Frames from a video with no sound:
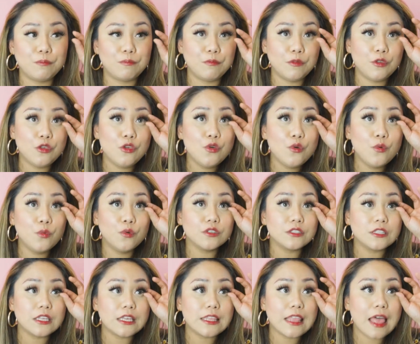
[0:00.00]
you will
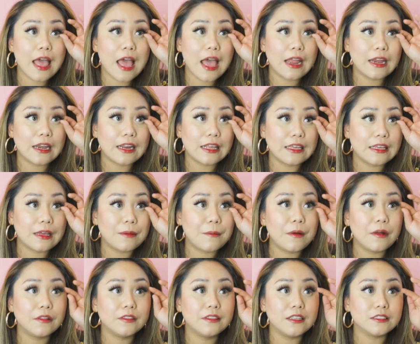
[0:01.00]
see that
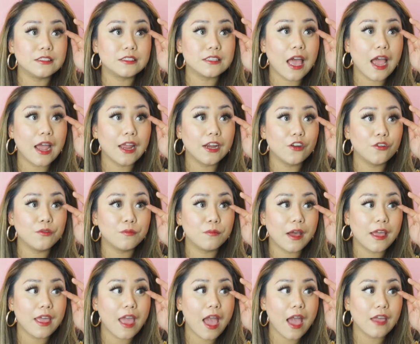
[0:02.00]
the side of
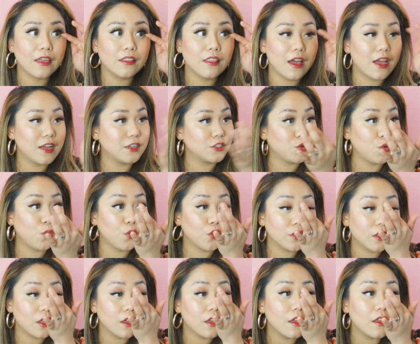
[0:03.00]
my eyelash or
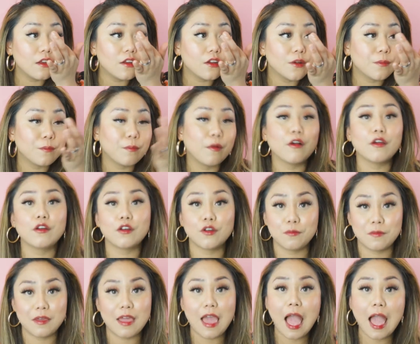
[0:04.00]
the inner part
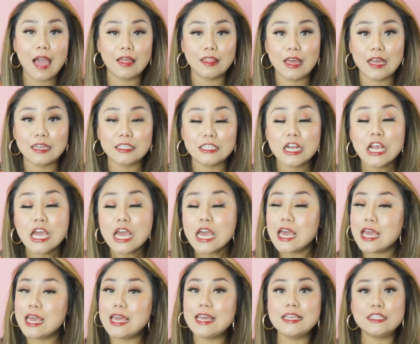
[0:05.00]
of my eyelash
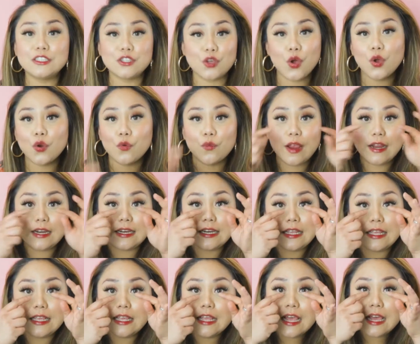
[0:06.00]
is
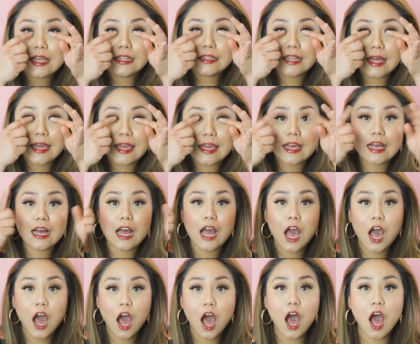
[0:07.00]
already like
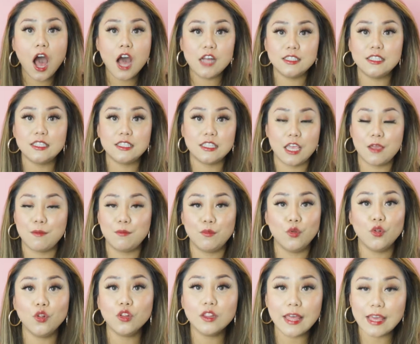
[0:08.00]

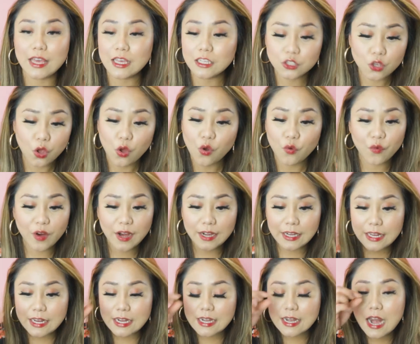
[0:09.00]
unstable. Like it's
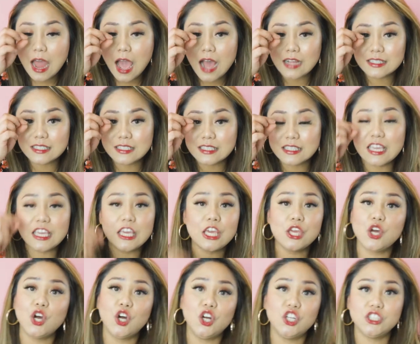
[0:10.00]
already not
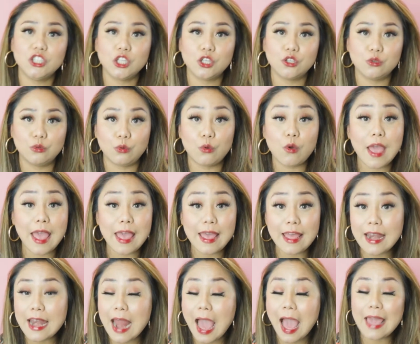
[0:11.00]
sticking on the glue,
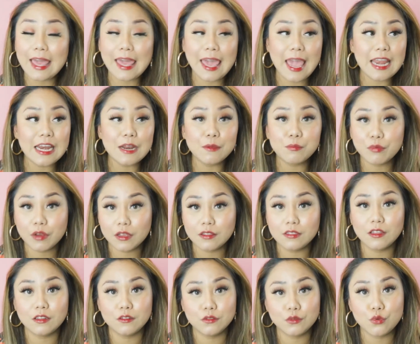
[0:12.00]
and I cannot
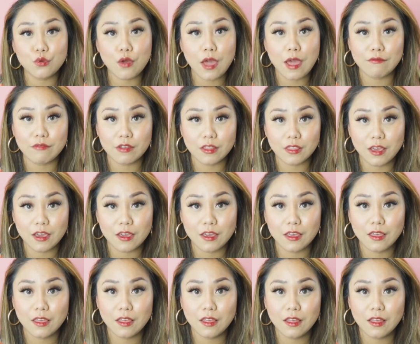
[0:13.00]
bring the glue every day.